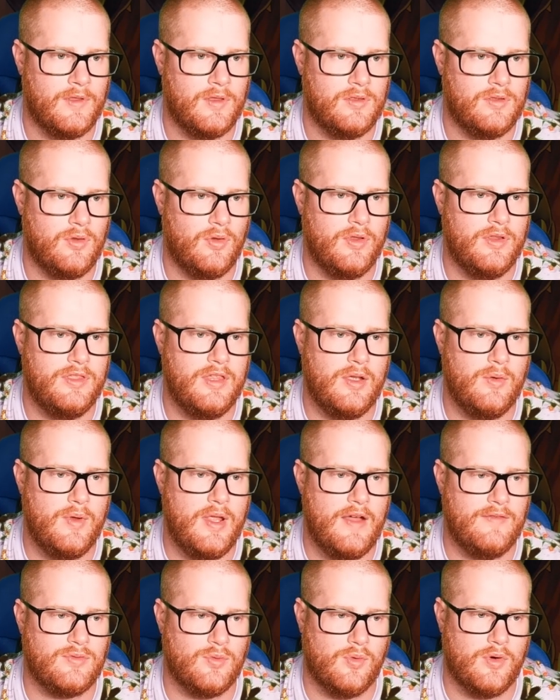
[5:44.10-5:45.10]
only thing we
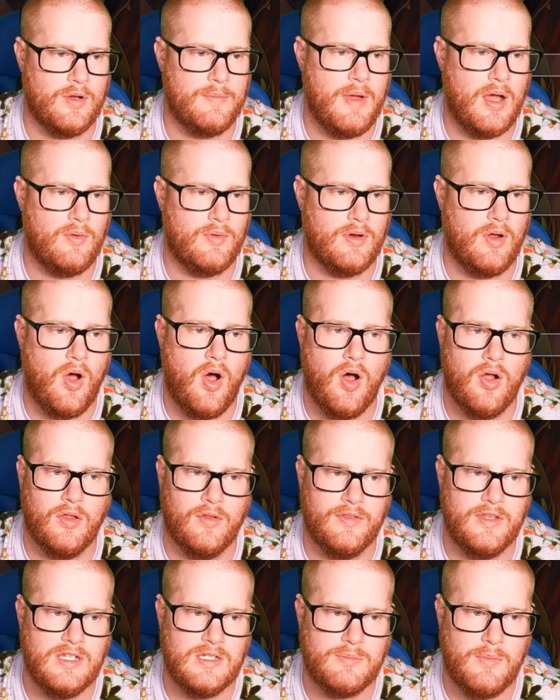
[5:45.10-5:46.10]
have to worry about with all
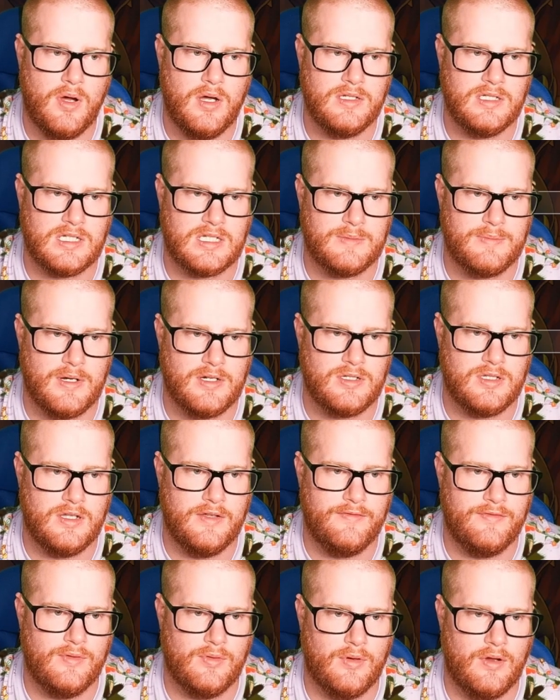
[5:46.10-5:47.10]
of these mons, especially
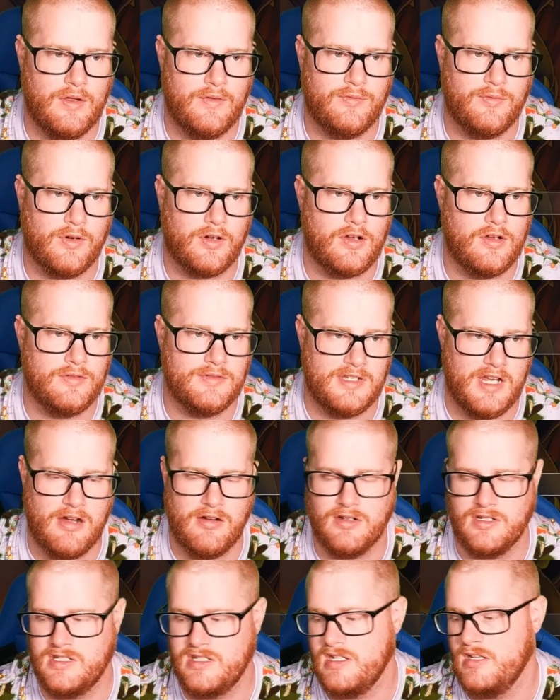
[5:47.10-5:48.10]
if we're on
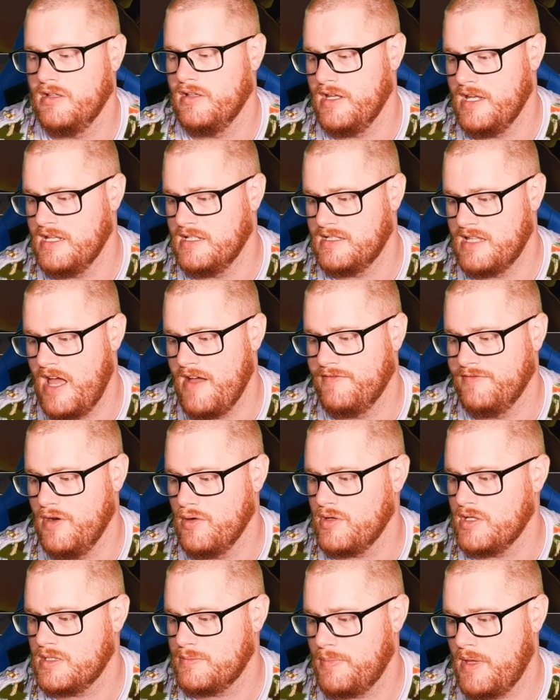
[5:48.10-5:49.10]
Terra Steel, is that
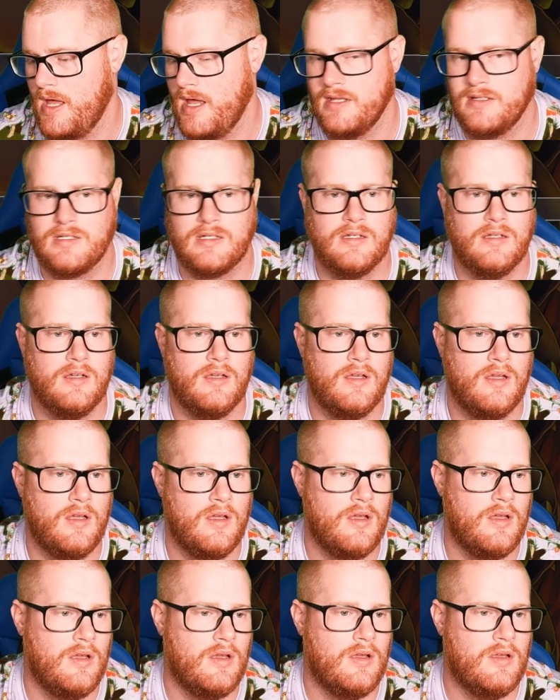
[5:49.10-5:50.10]
Focus Blast.
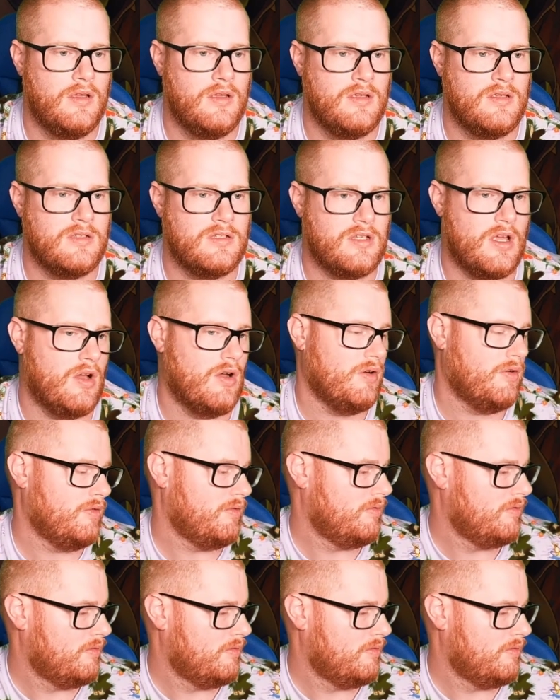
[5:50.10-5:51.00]
So